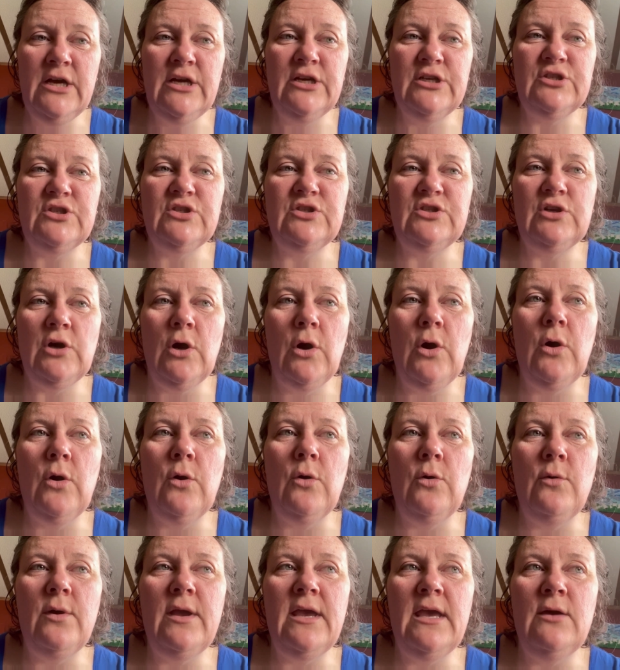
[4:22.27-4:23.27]

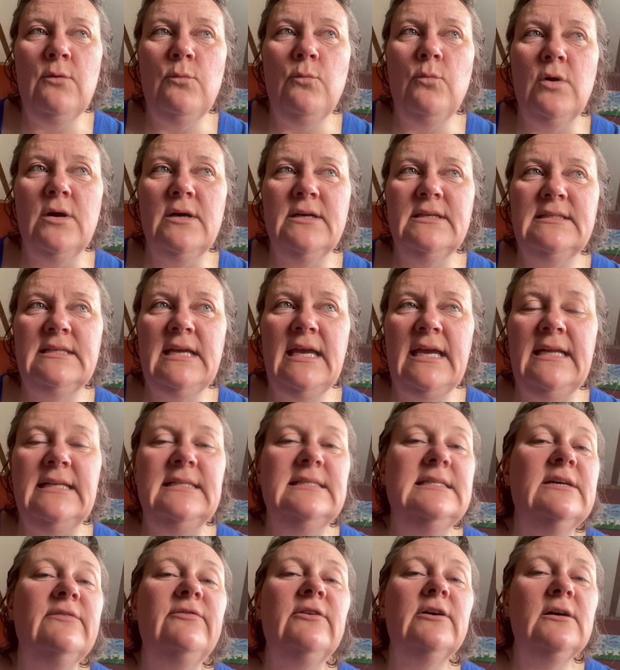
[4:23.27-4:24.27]
So it was a
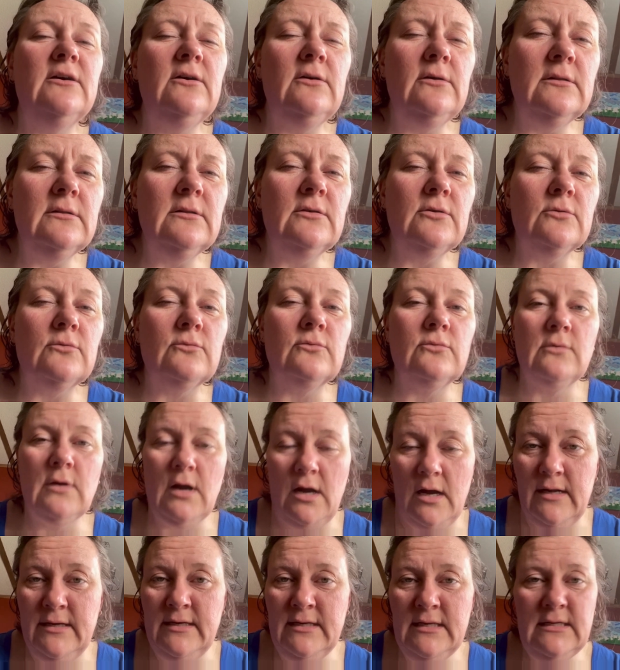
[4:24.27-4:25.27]
difficult
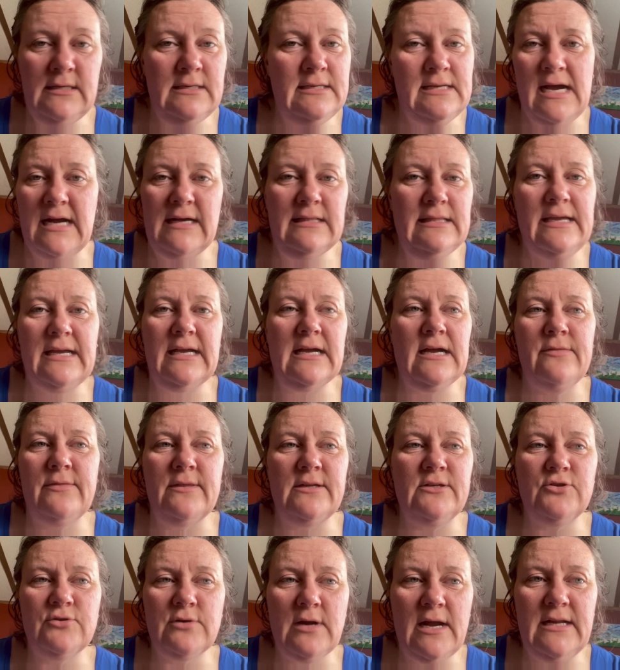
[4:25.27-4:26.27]
run, not like on the
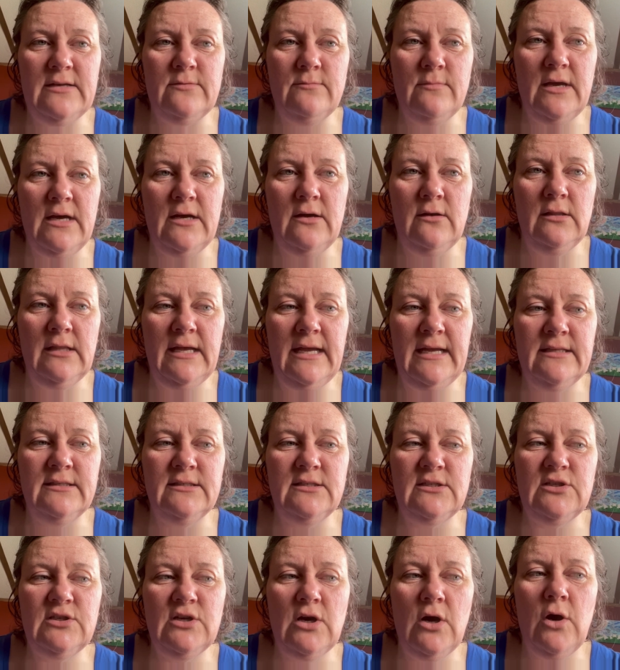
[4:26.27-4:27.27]
treadmill. And
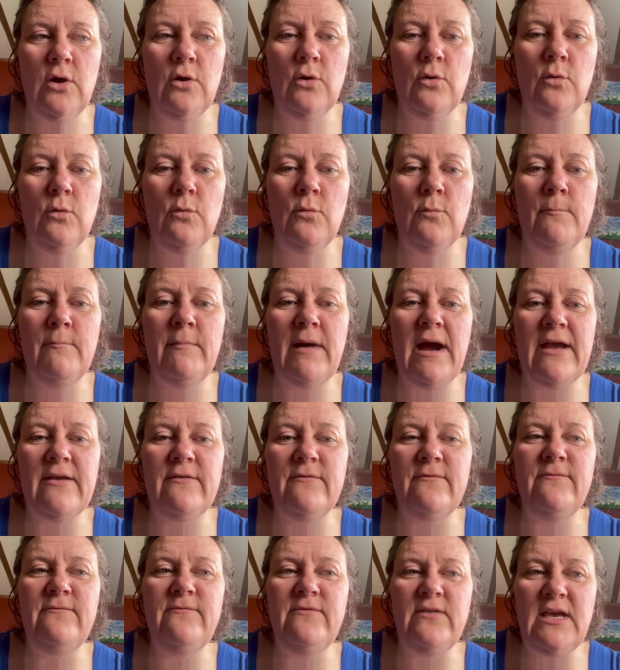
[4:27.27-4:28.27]
so my
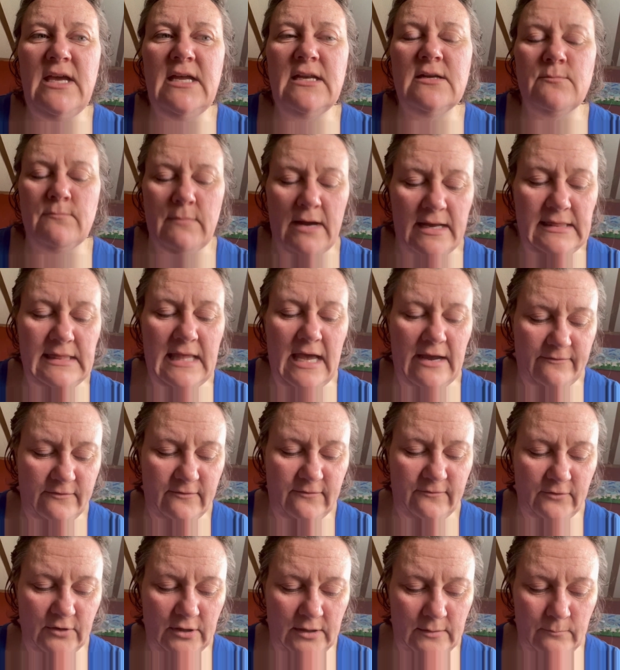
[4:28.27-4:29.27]
feet, my left
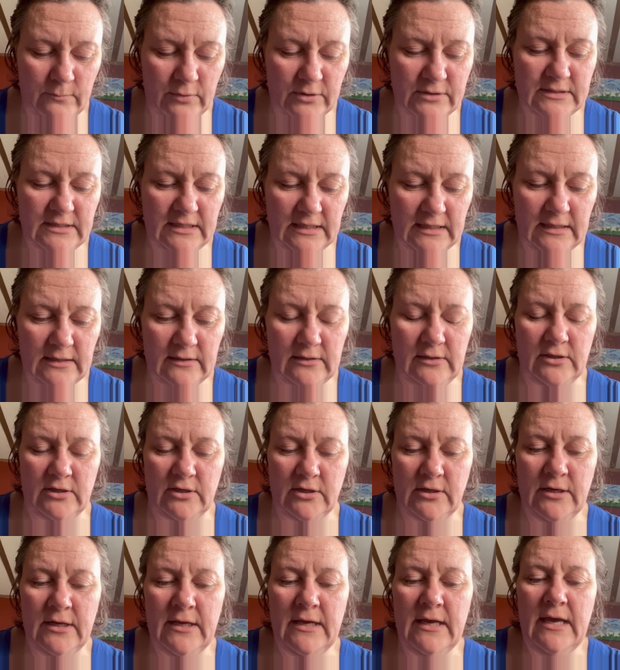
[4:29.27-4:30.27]
foot in
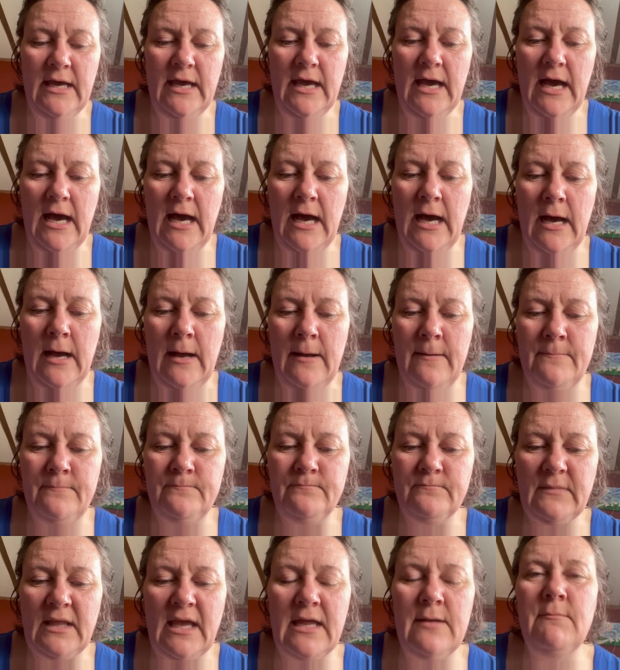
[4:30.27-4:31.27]
particular,
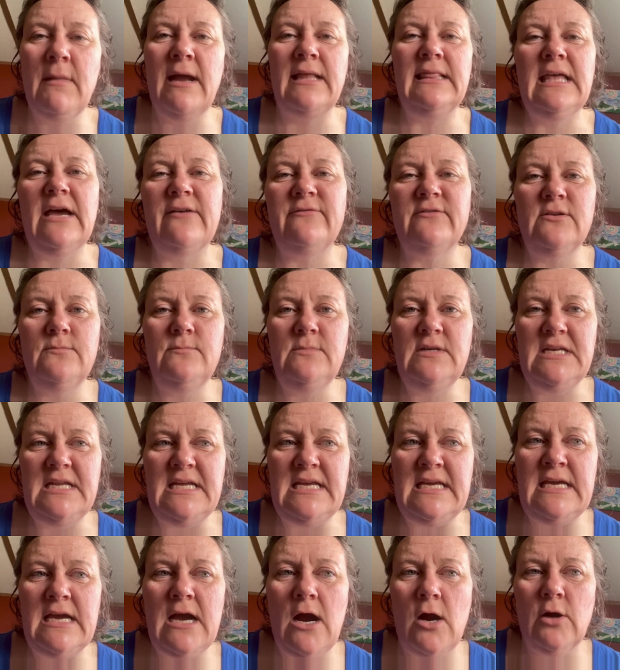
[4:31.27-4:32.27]
um, and my left
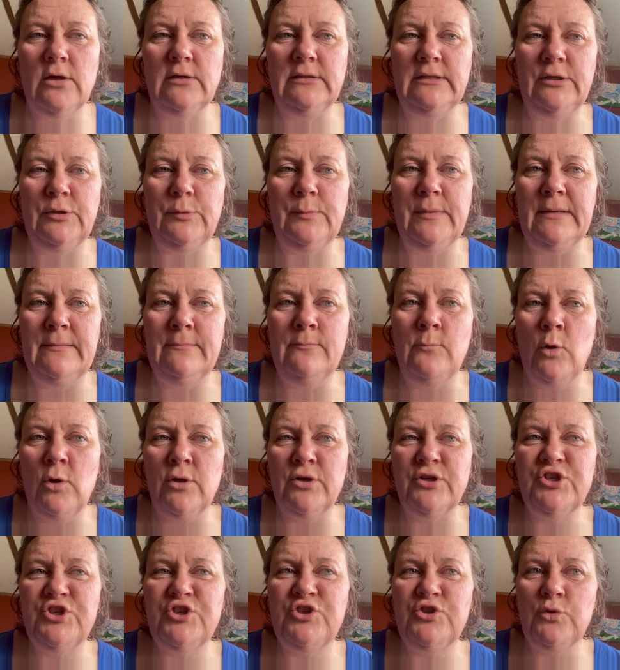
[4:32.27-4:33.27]
knee are a little bit more
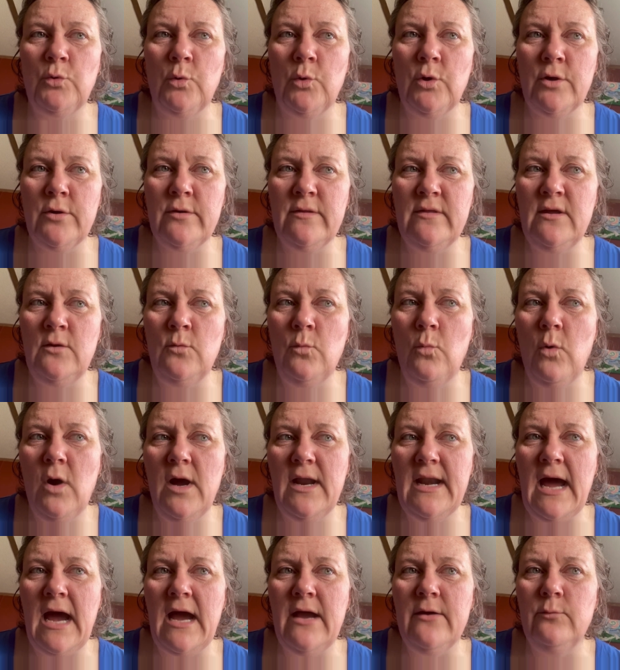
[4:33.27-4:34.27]
sore than
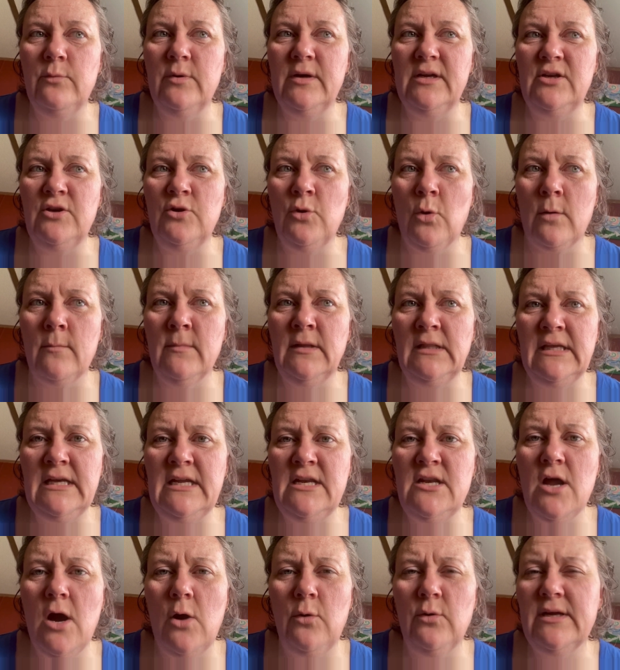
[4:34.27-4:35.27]
what I would normally
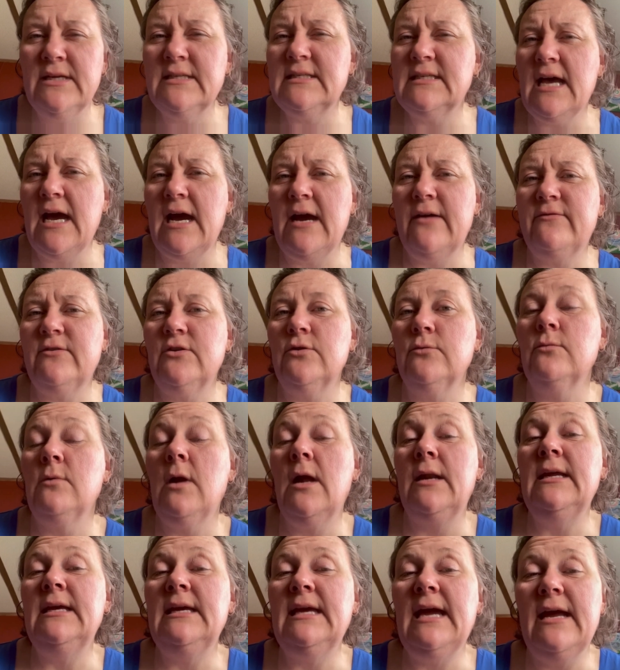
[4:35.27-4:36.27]
notice after
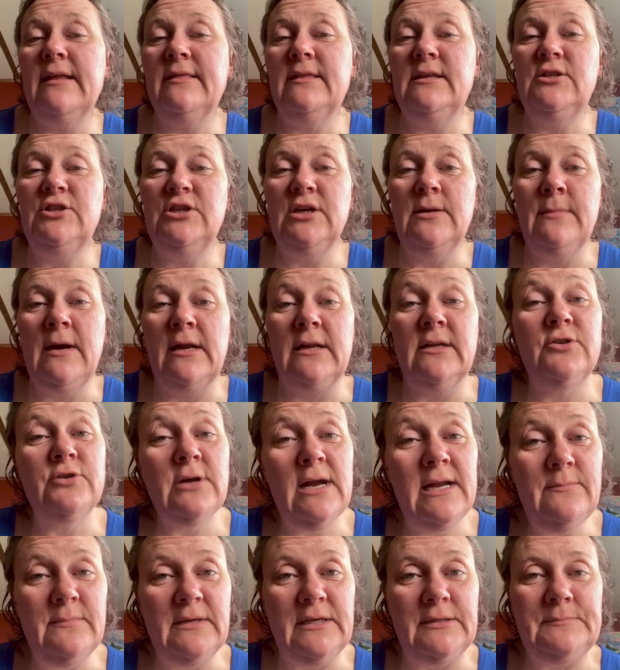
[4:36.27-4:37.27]
running at the gym on a
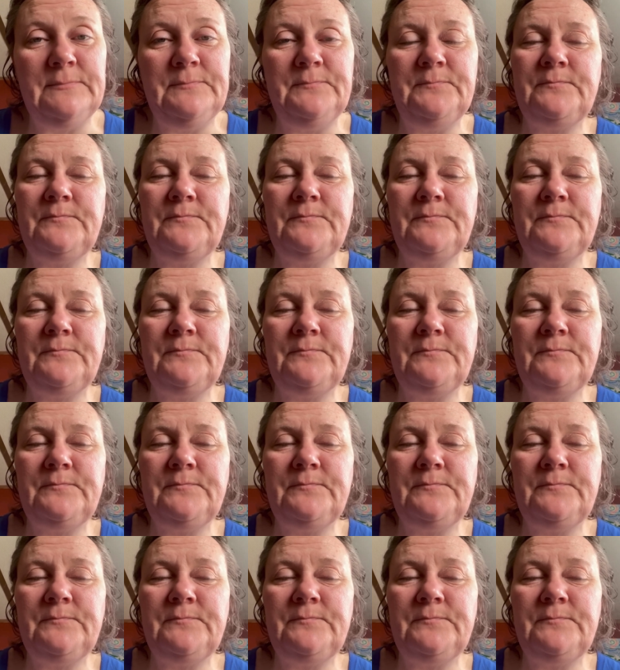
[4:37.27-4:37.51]
treadmill.